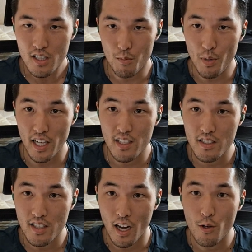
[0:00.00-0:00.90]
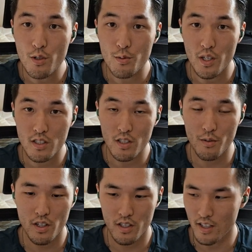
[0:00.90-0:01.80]
companions, I always want
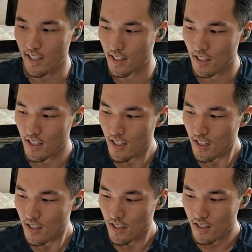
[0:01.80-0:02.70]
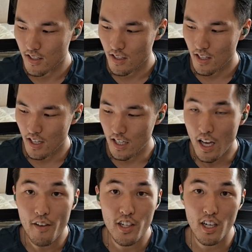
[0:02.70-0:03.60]
some like a
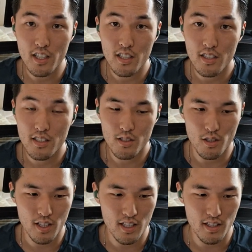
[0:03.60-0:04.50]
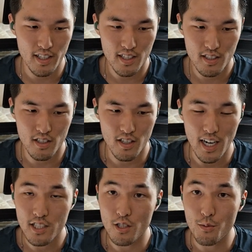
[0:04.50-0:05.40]
heavy gunner. So kind of like, you know,
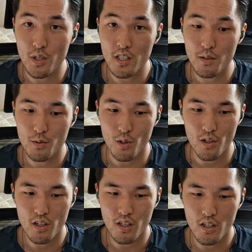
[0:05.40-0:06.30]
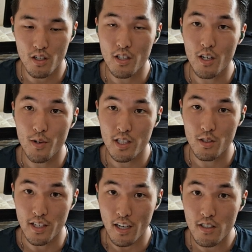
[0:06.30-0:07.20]
Ashley Williams or not Rex
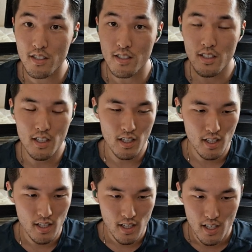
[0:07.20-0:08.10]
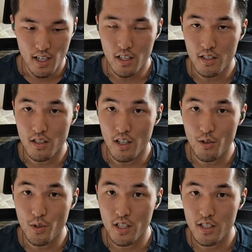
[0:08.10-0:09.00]
or Garrus. And on the
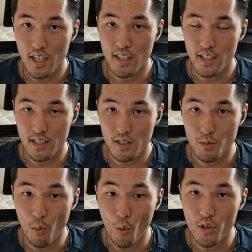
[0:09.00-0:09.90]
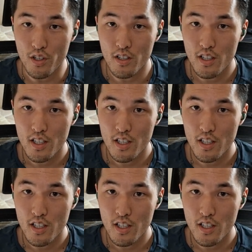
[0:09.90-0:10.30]
other one, kind of like a supporter.